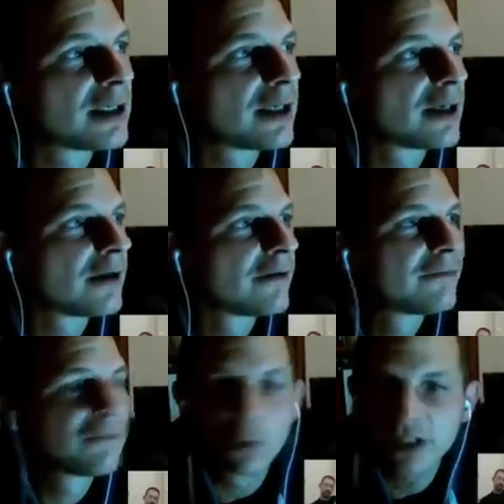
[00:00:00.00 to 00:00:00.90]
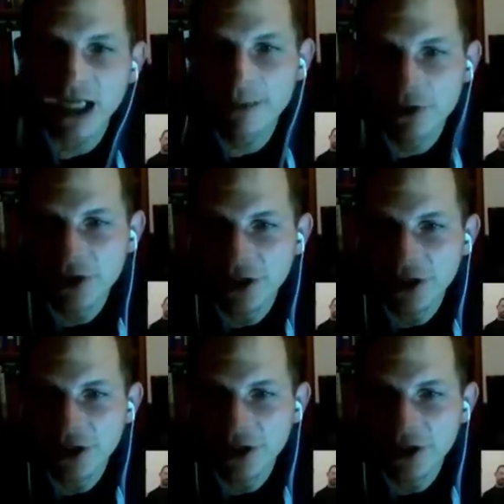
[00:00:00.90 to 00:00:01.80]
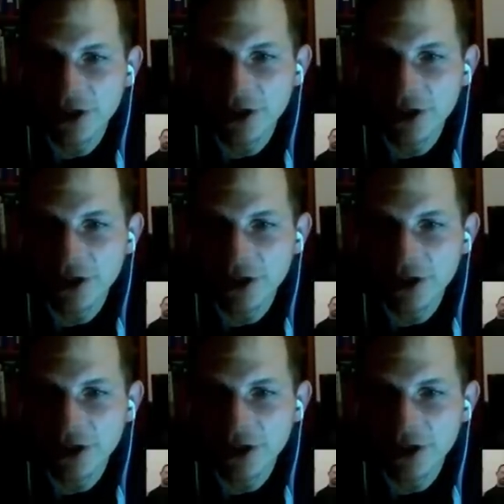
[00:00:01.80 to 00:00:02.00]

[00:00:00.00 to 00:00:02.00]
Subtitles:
4 times a year,